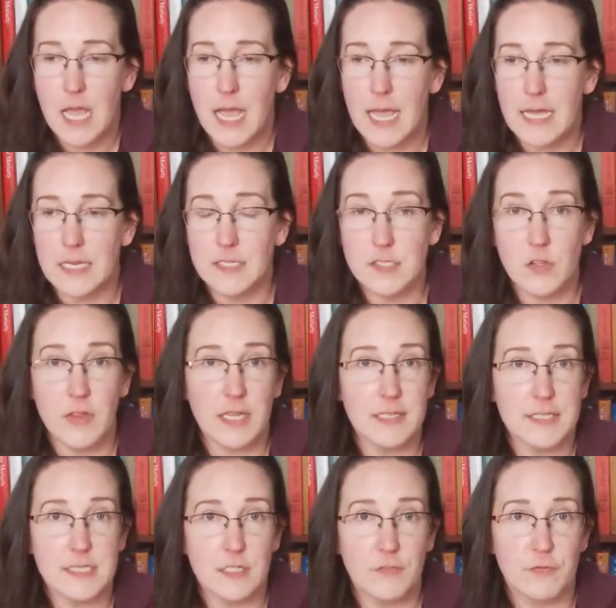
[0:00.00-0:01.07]
And so that
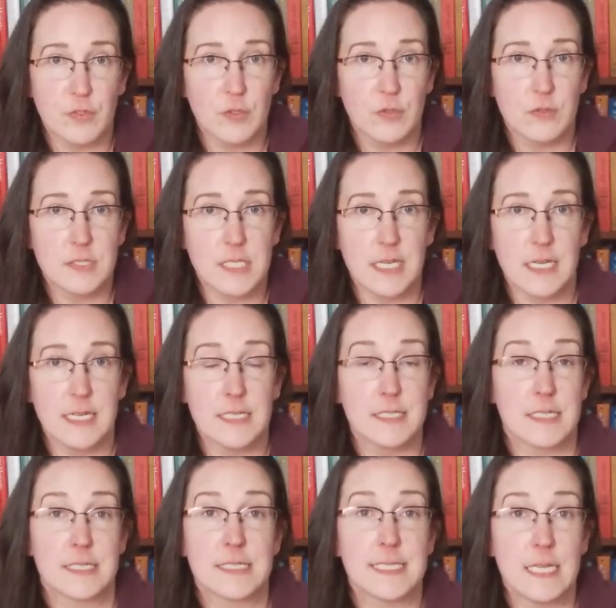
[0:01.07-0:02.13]
list of foods is,
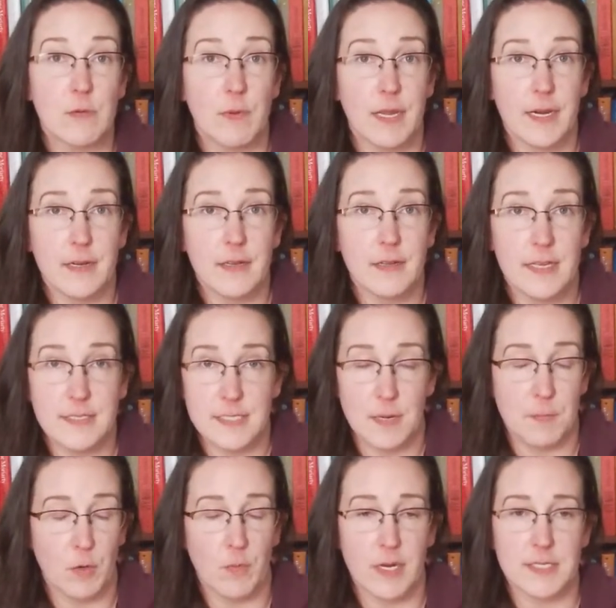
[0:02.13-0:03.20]
seaweed is
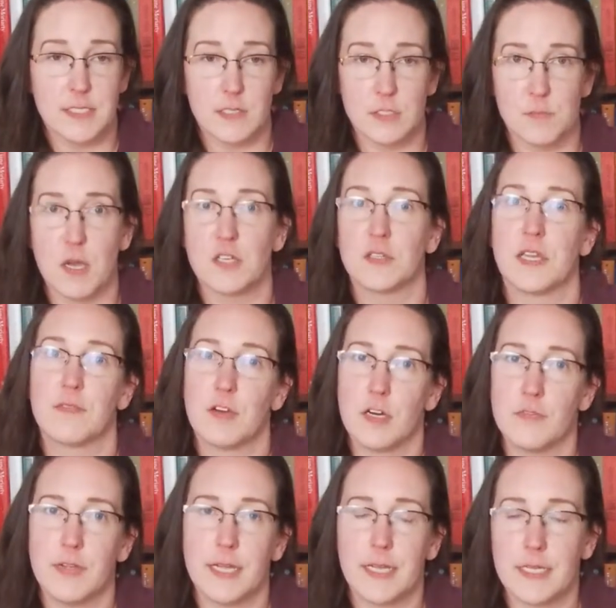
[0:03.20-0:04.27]
number one. So especially if you're a
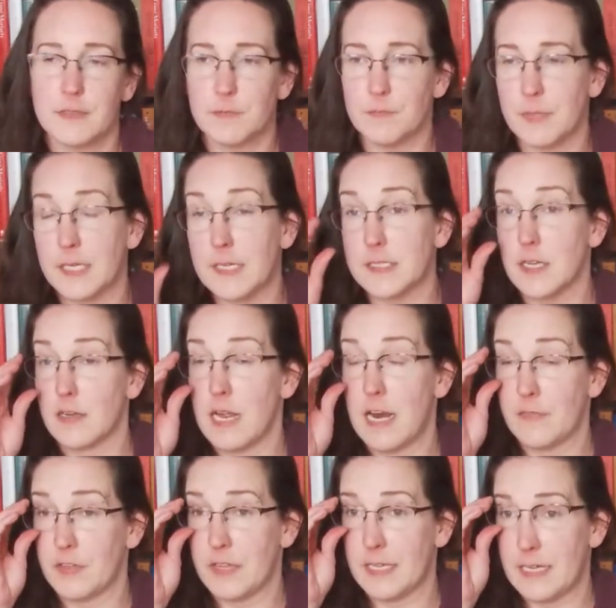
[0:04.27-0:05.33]
vegan, because
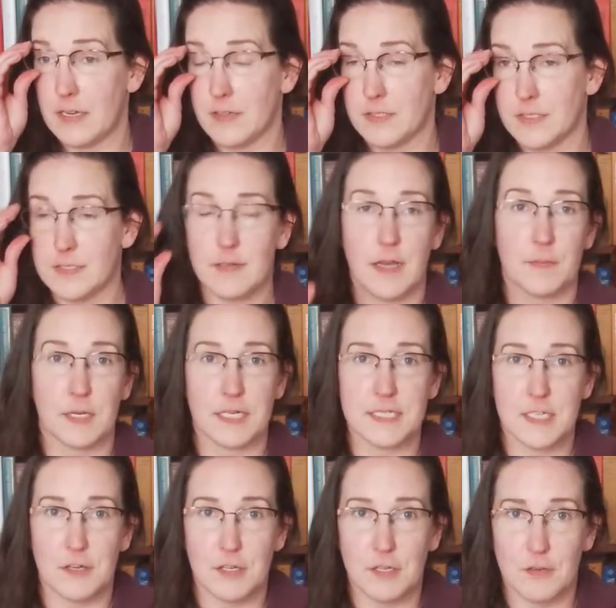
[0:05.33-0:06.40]
everything else I'm going to
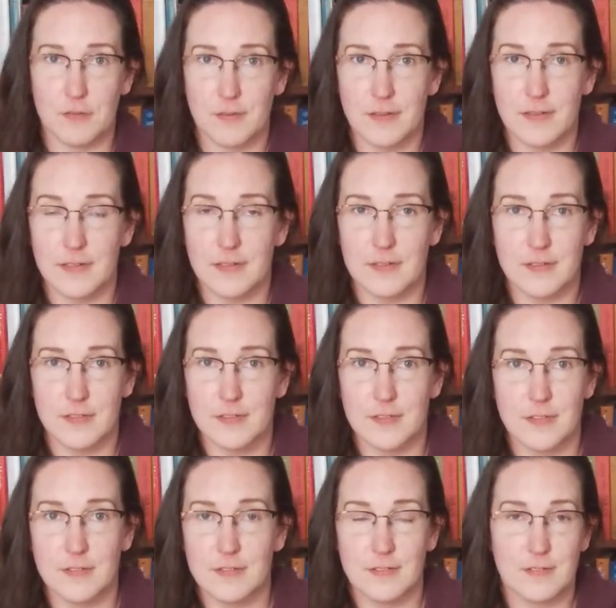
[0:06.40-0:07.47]
tell you,
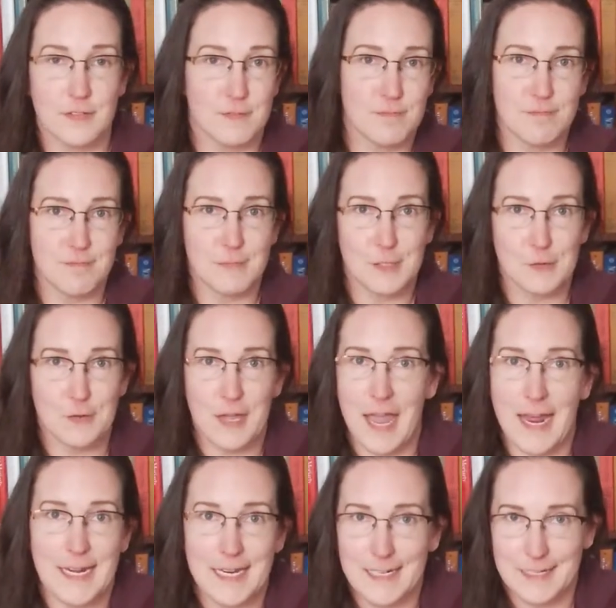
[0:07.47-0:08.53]
you
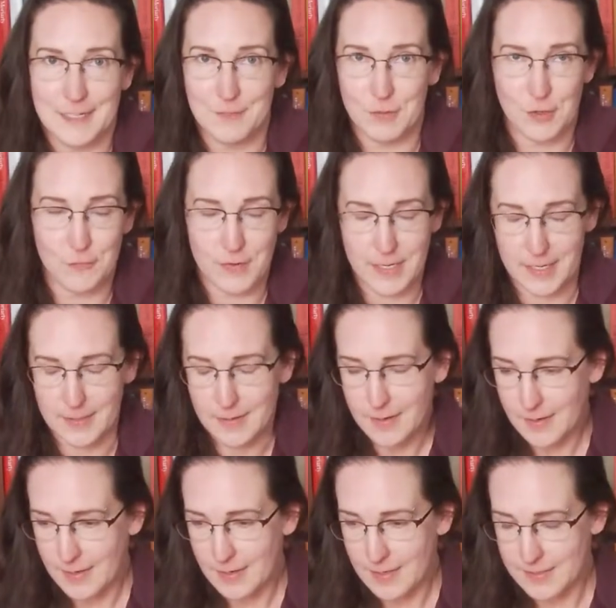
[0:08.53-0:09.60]
can't eat it if you're a vegan.
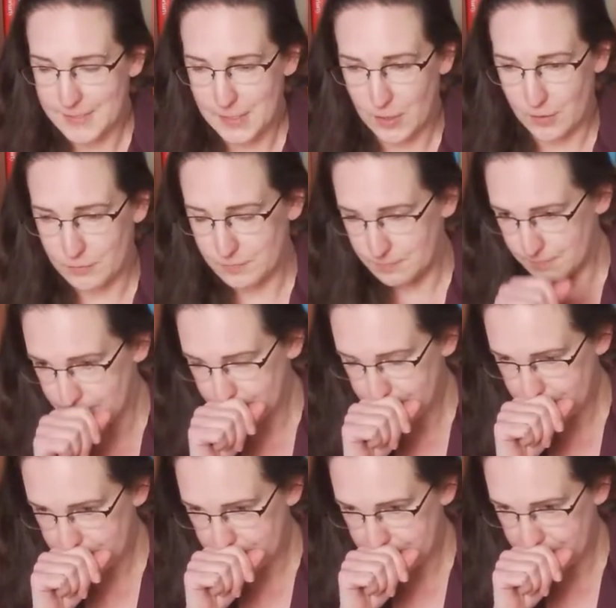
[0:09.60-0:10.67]
So,
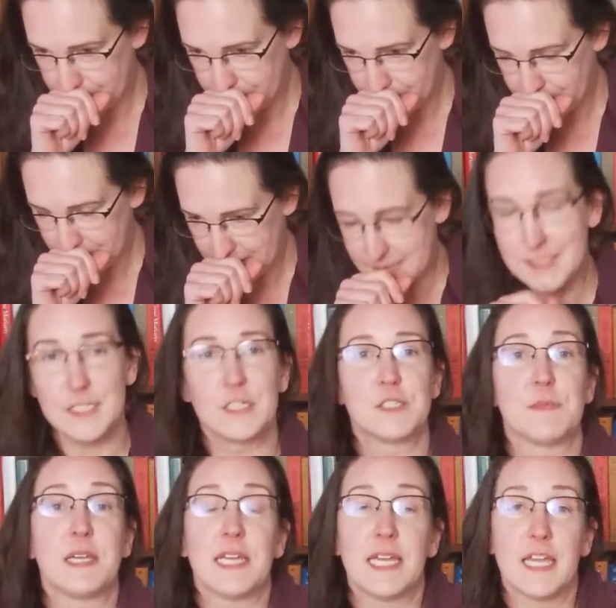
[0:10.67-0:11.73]
excuse
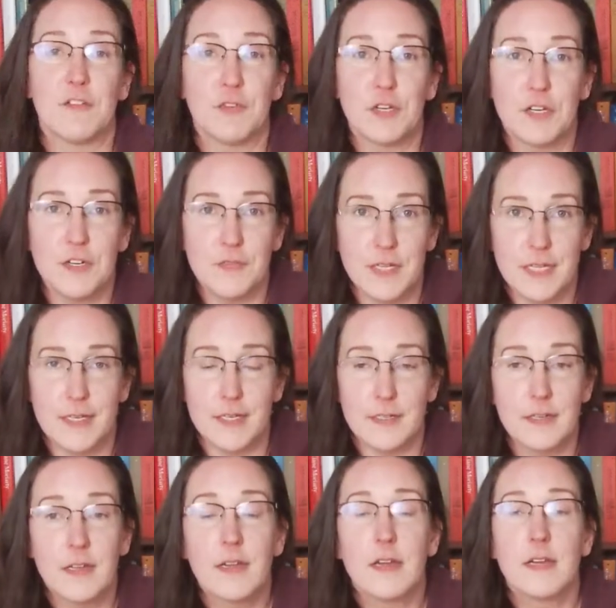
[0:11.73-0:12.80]
me, if you're a
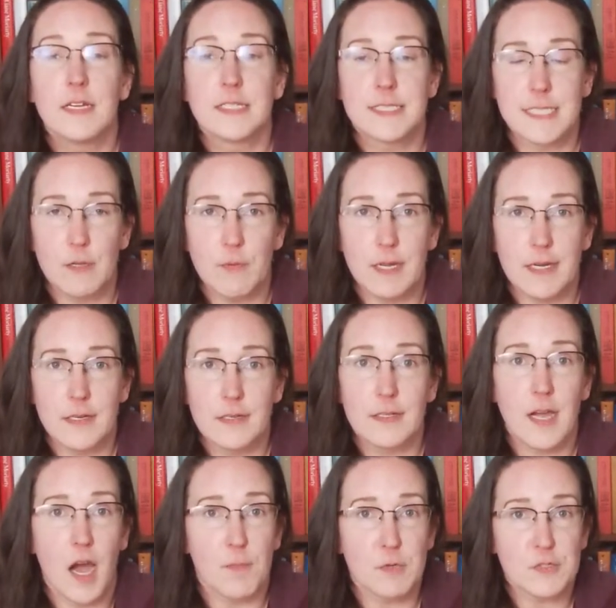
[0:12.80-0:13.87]
vegan, seaweed.
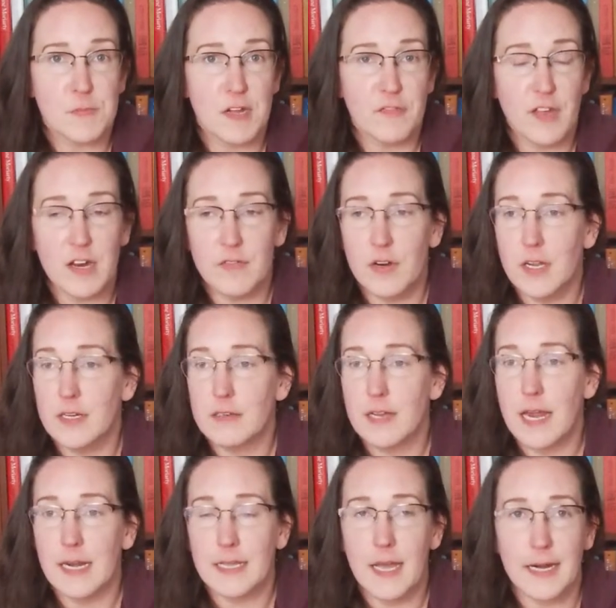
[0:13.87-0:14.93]
Kombu is my favorite.
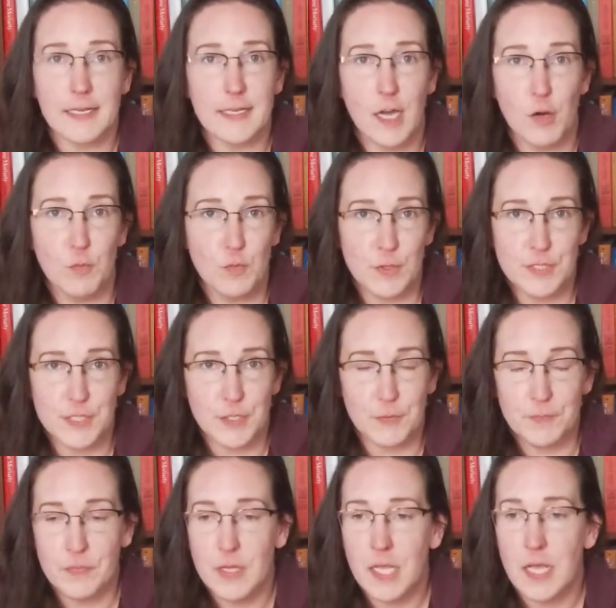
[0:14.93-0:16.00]
Any kind of kelp will do.
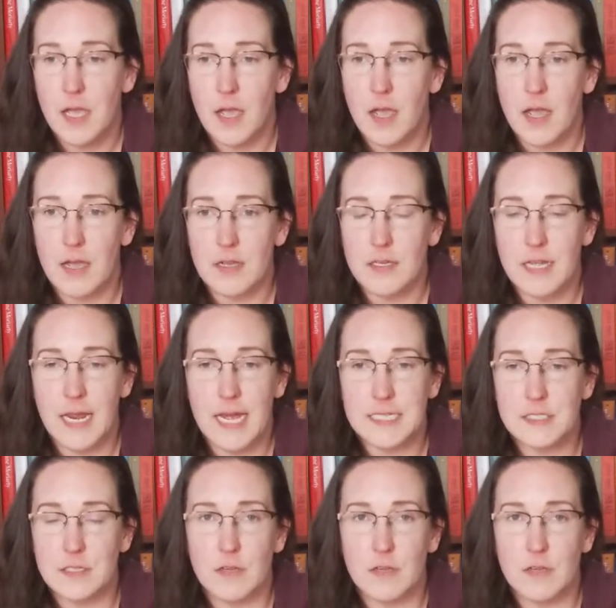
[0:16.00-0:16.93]
It has